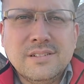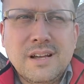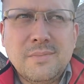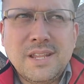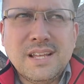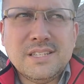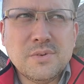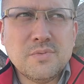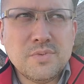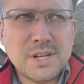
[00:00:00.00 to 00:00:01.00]
I mean, that's a
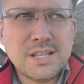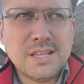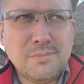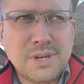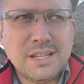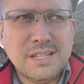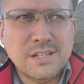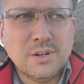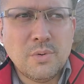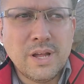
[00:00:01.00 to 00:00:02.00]
really big
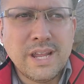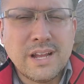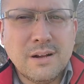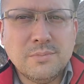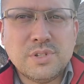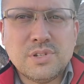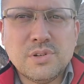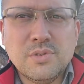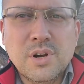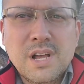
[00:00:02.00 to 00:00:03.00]
deal when it comes
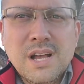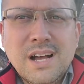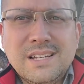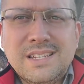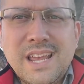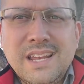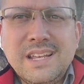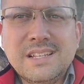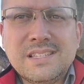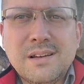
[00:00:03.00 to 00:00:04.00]
to
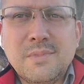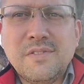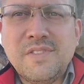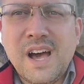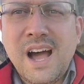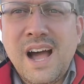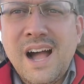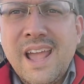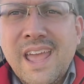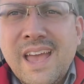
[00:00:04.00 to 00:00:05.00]
attaining some of the
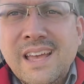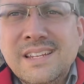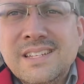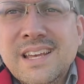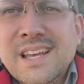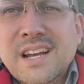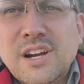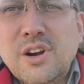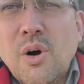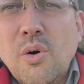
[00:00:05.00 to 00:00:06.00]
high-end
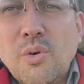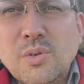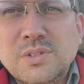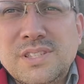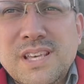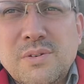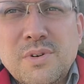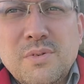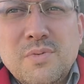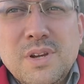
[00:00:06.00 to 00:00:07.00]
goals that
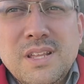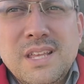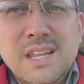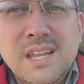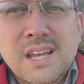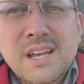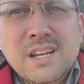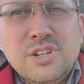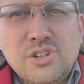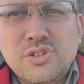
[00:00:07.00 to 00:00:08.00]
we really
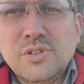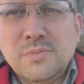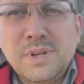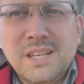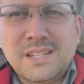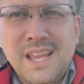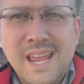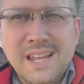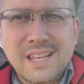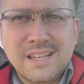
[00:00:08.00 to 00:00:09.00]
should be
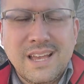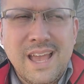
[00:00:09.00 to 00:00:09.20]
attaining.